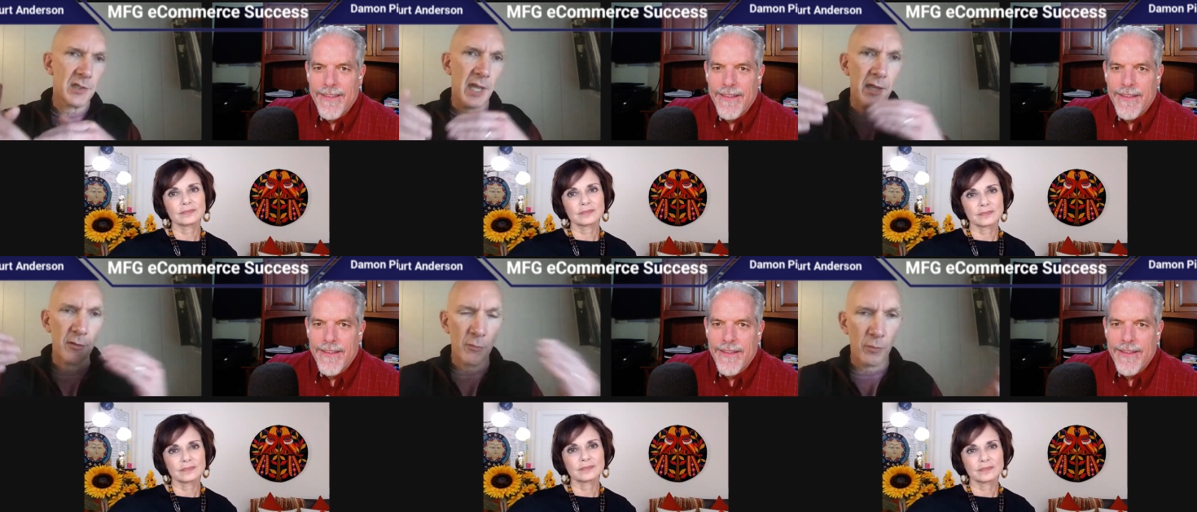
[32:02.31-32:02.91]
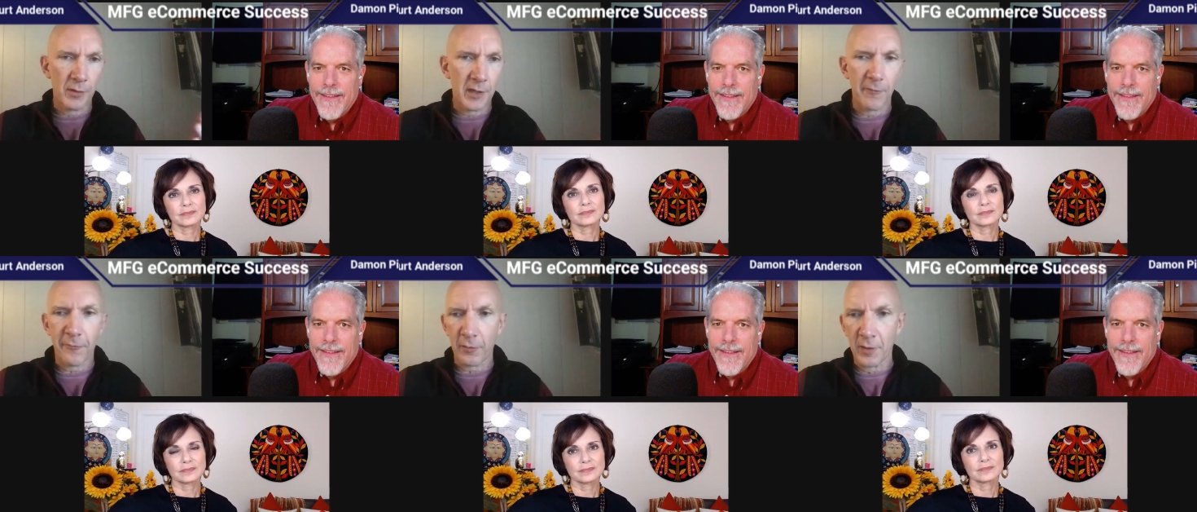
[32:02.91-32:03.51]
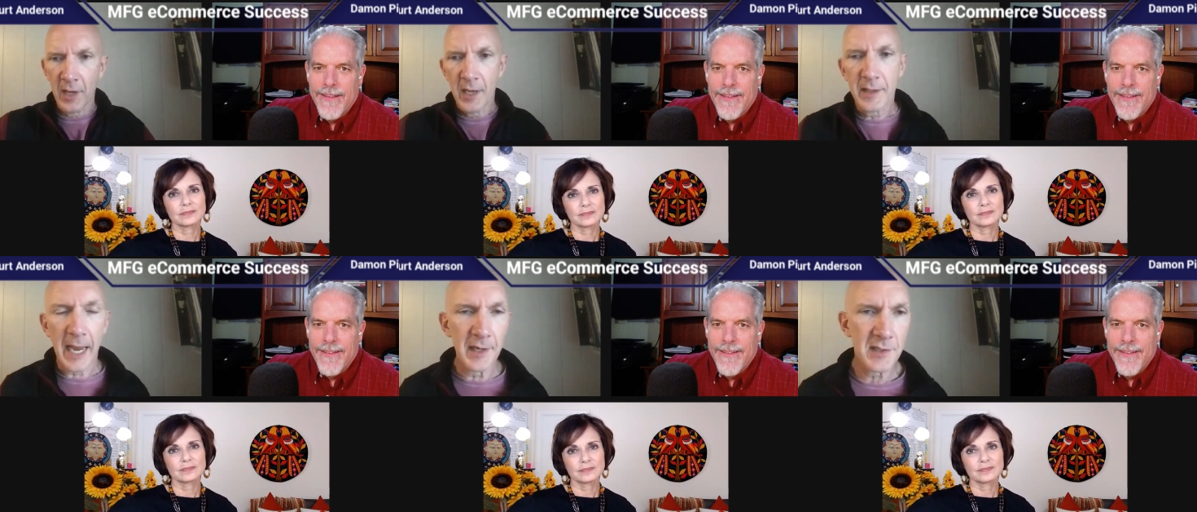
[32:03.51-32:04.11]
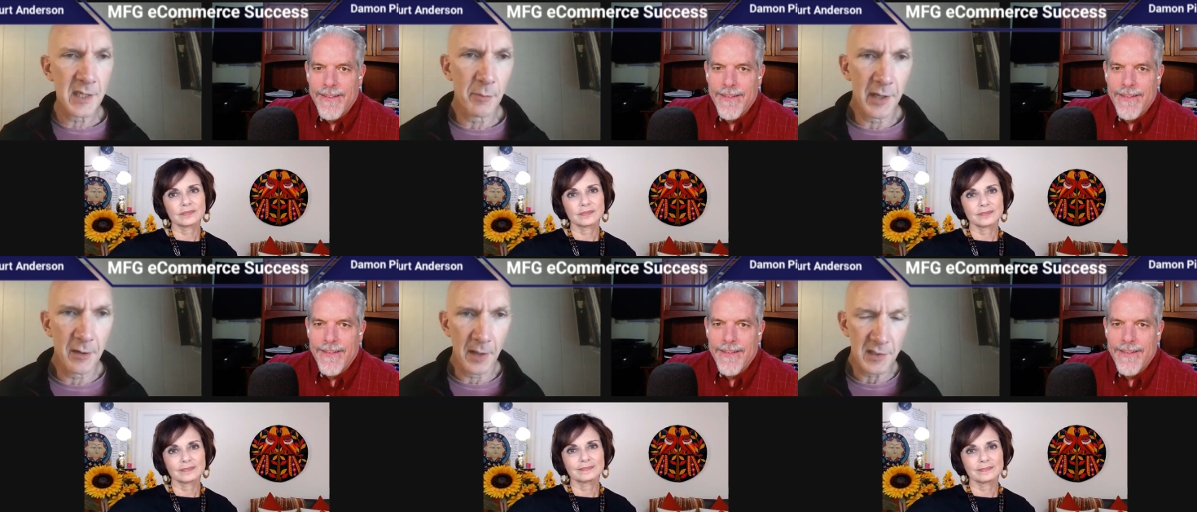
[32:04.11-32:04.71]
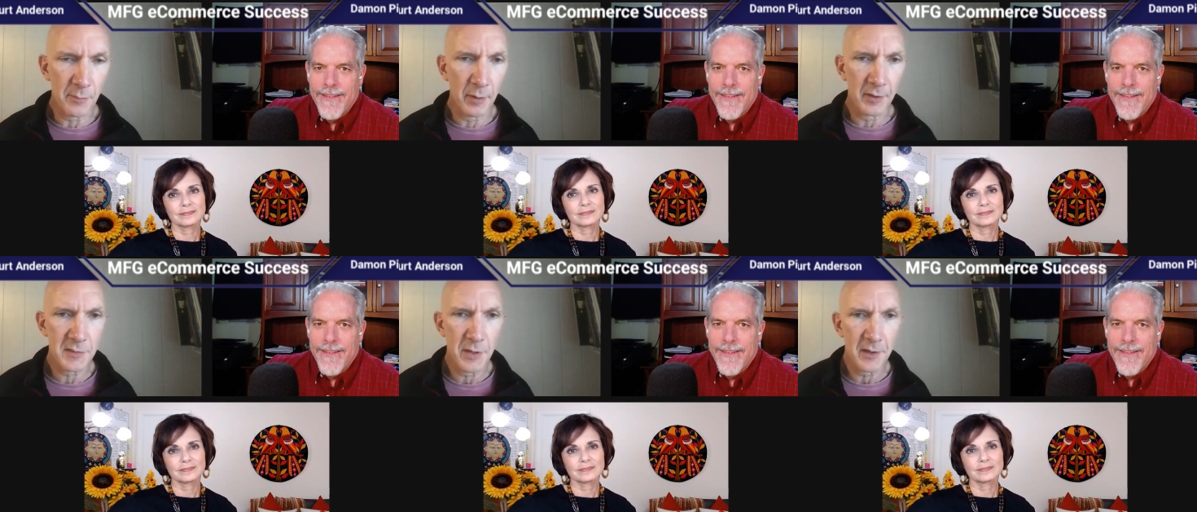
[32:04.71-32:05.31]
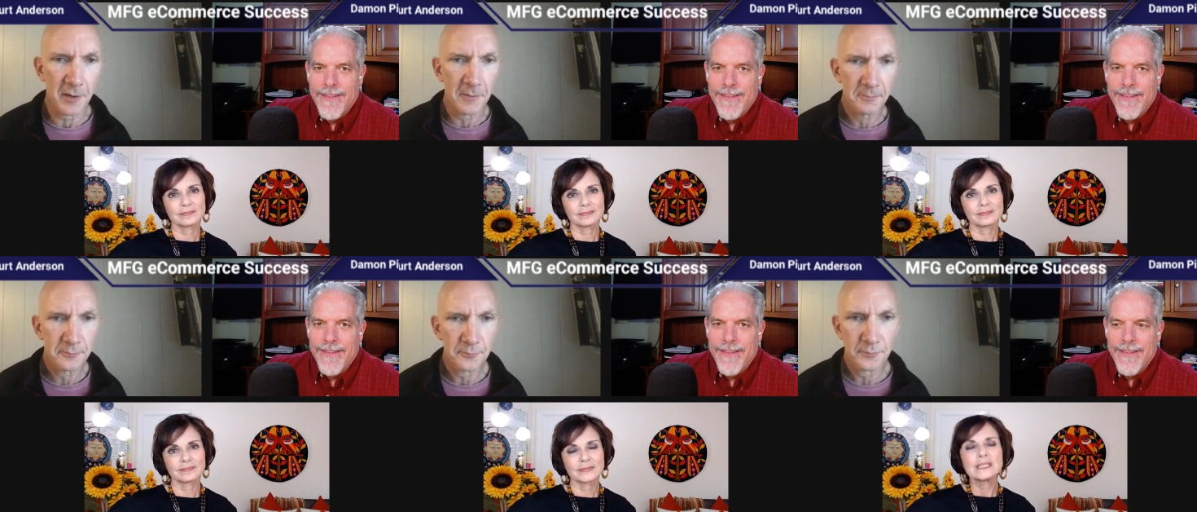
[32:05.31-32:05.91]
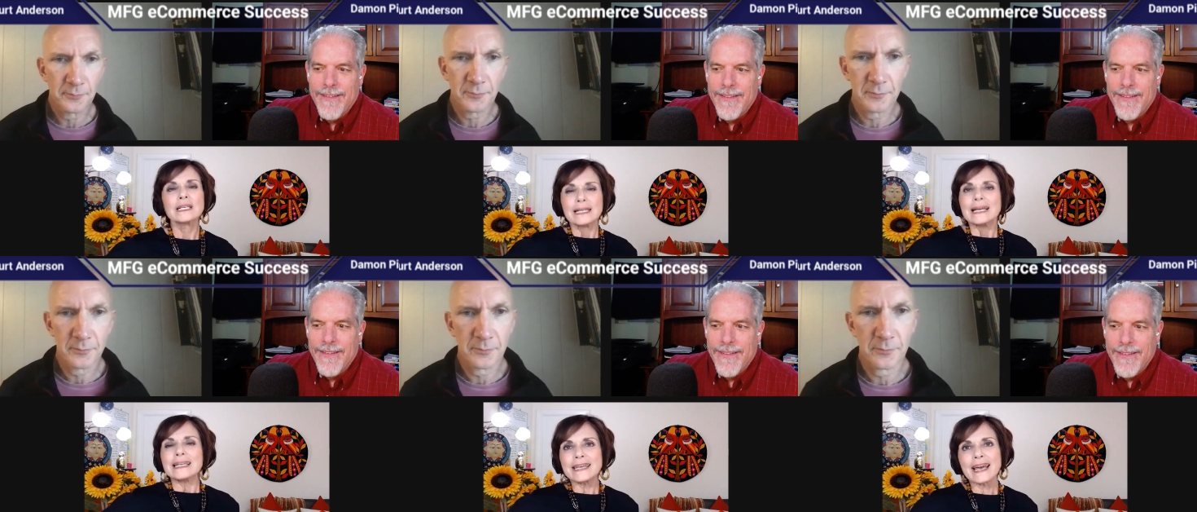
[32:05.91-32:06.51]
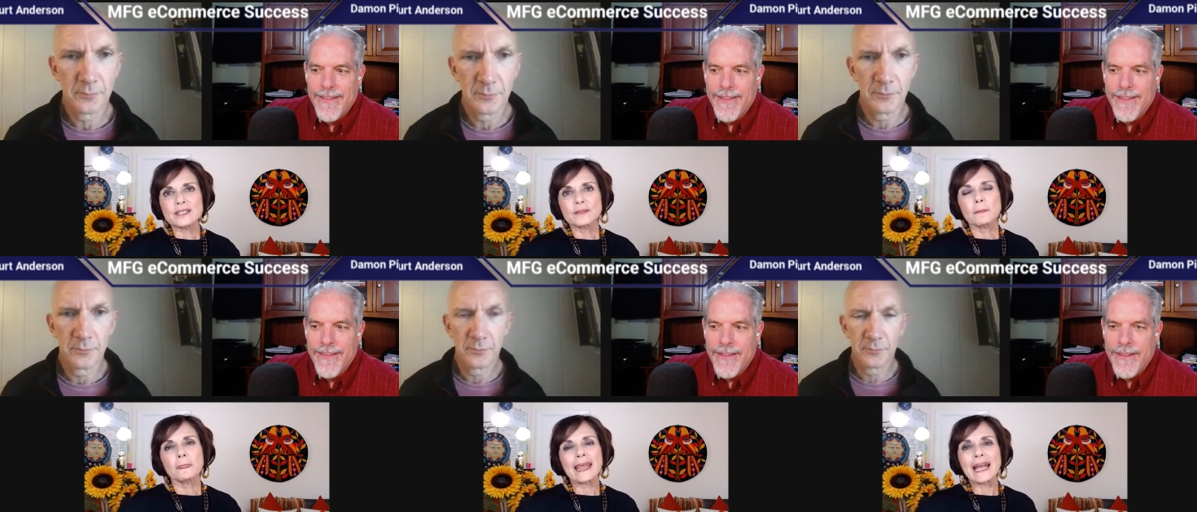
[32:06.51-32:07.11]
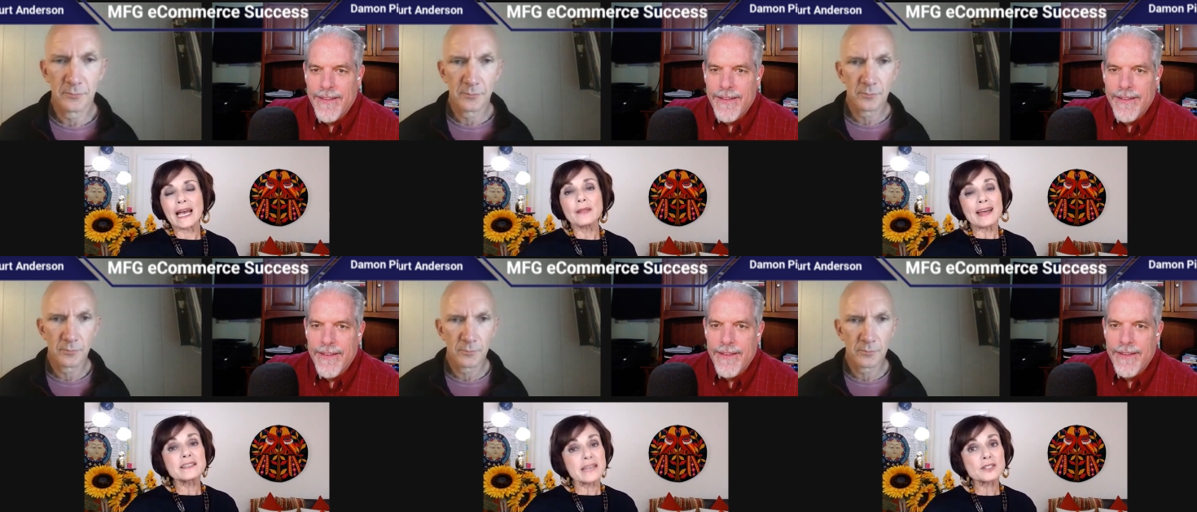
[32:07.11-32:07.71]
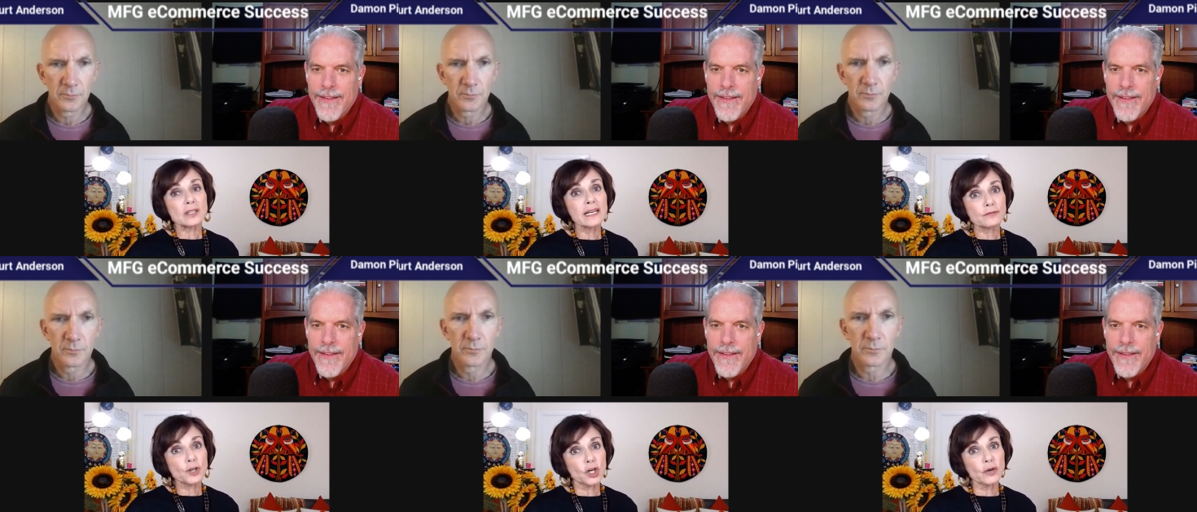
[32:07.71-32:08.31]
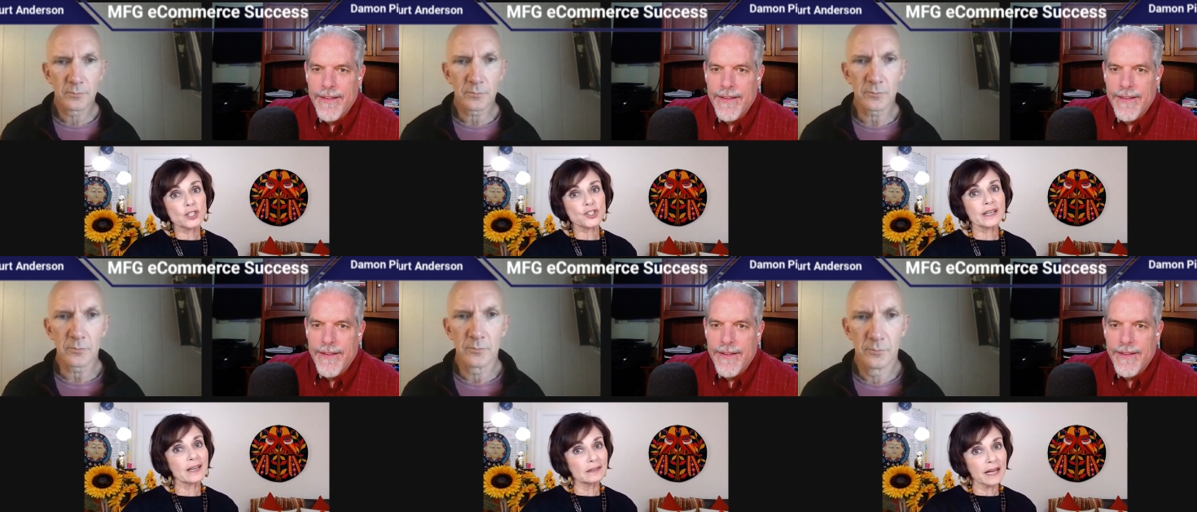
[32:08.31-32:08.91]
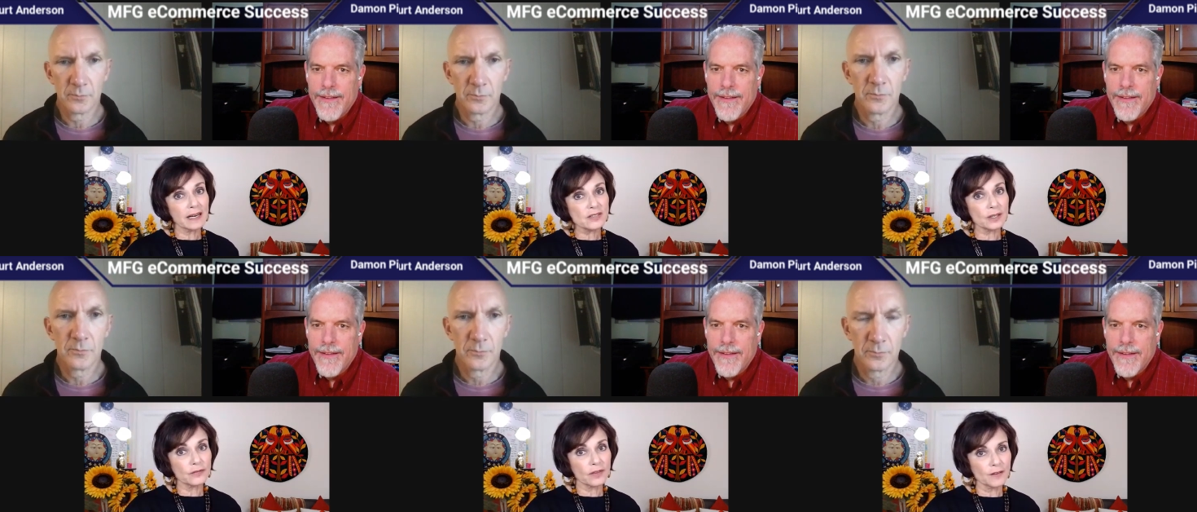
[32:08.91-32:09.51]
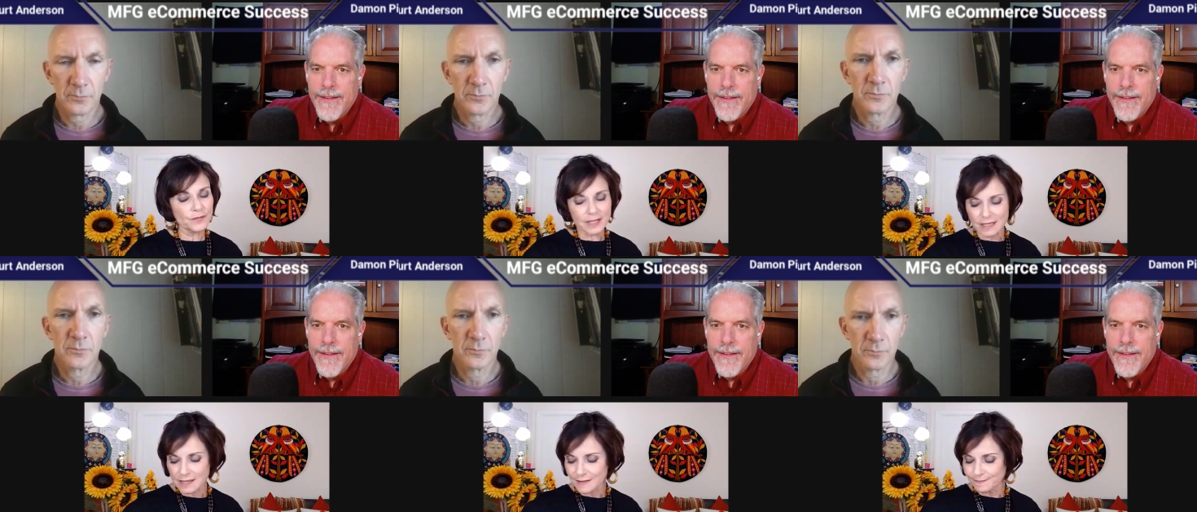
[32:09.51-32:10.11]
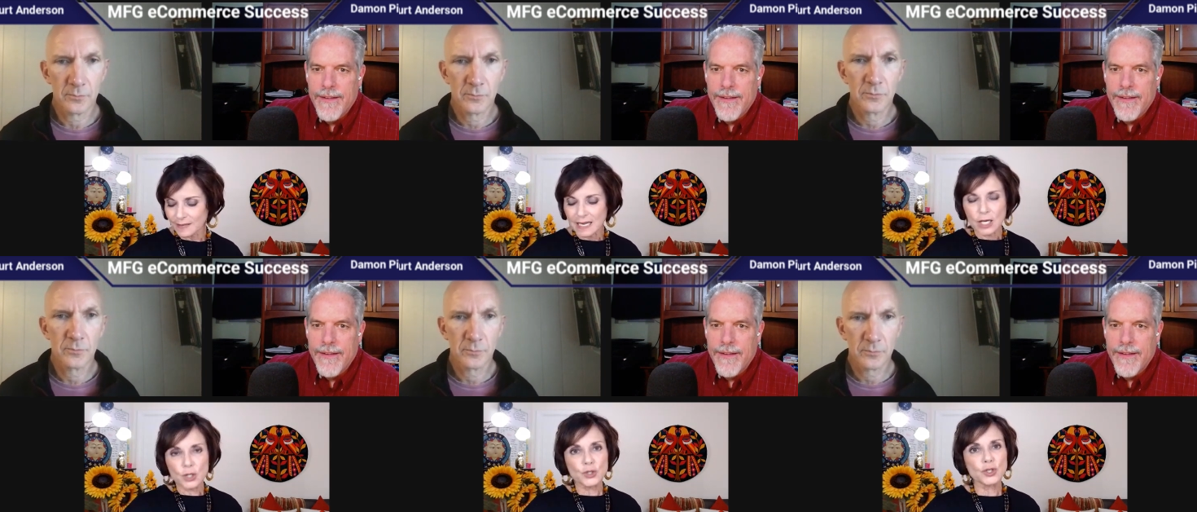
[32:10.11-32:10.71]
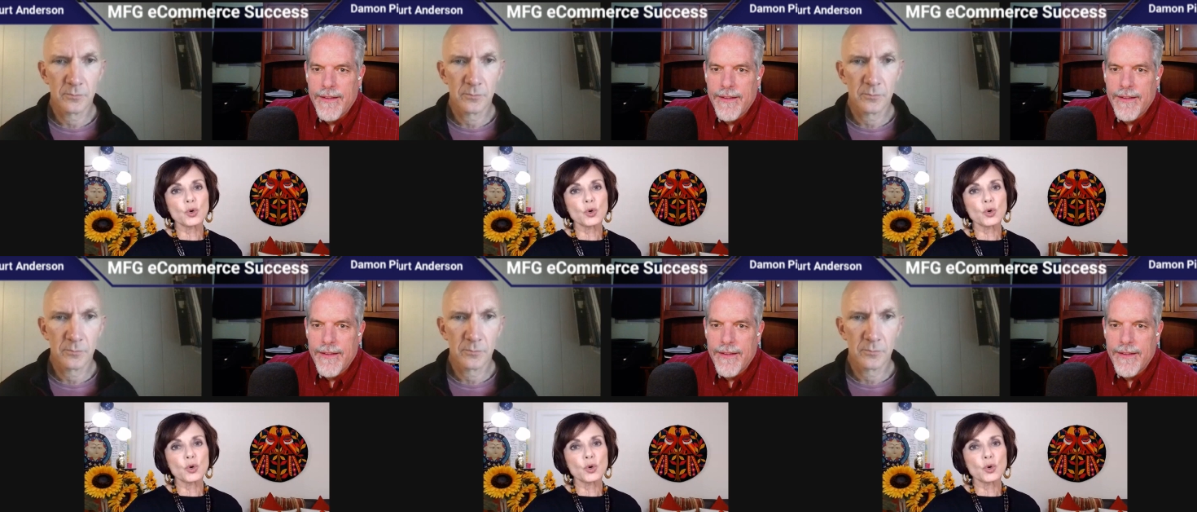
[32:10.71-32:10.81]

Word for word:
Speaker 1: that you would give for guidance anybody here that's a public speaker?
Speaker 2: Yes, that takes a lot of courage and a lot of self confidence to